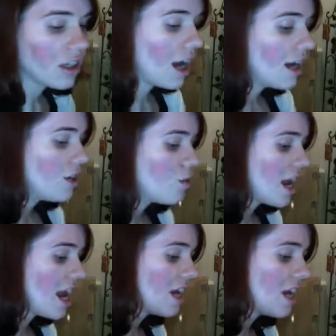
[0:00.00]
You
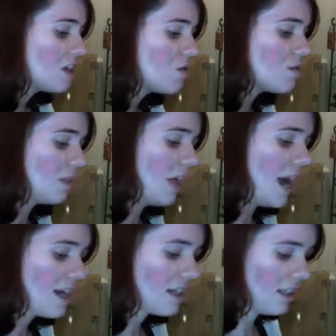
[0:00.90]
can use
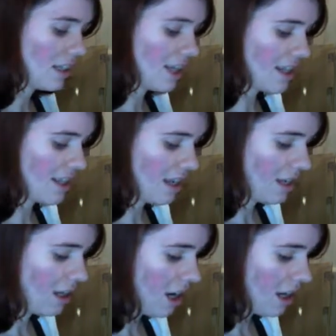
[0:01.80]
black, like I said.
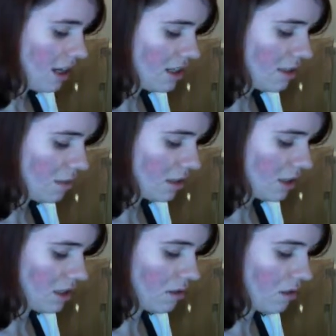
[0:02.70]
I
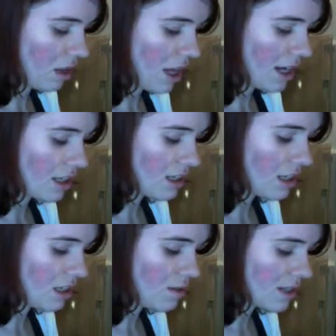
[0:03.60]
typically don't like to
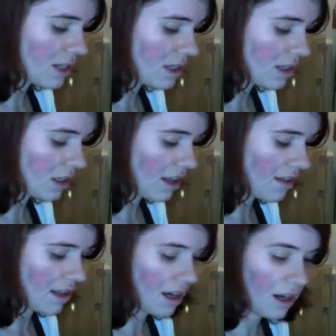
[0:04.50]
use it
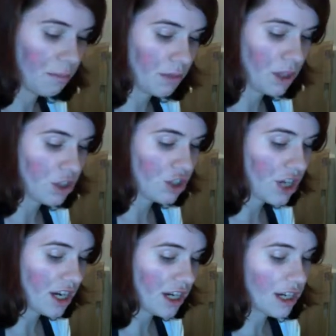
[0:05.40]
unless I'm
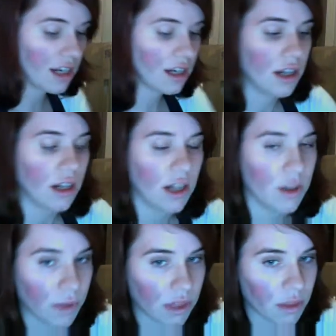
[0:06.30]
shading it in
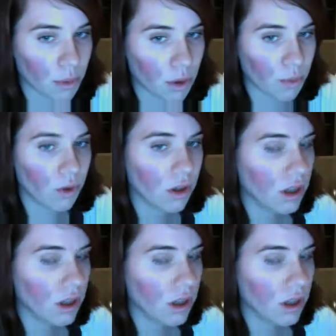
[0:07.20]
the purple.